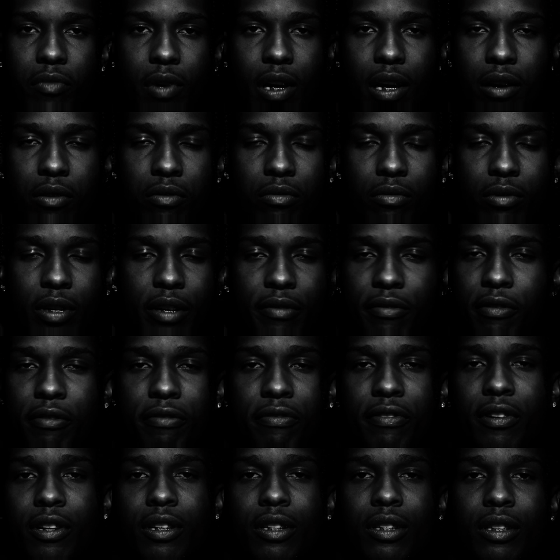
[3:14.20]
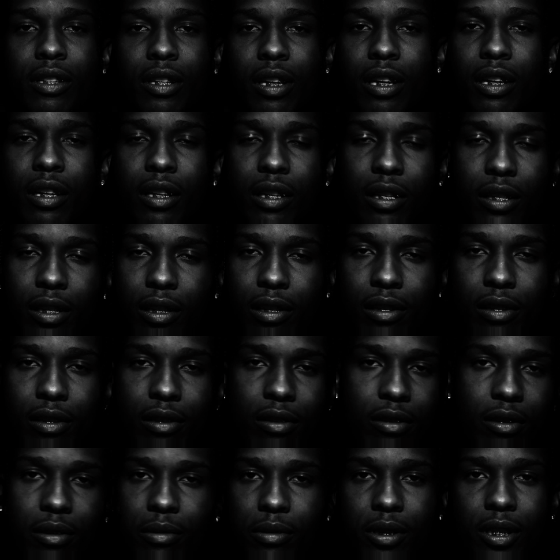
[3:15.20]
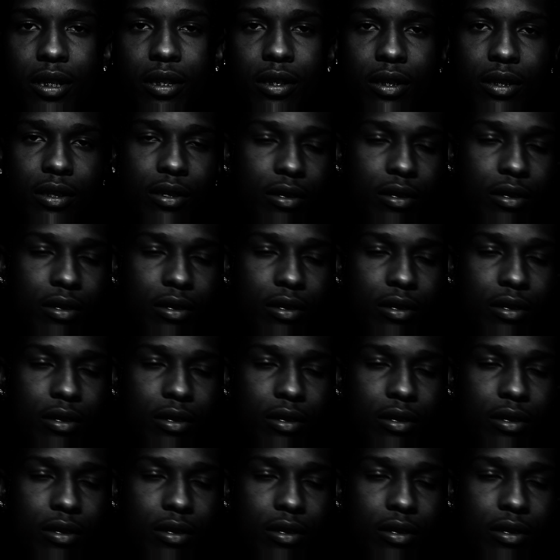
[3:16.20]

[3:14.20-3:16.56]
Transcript: I don't give a fuck, you know what I'm saying?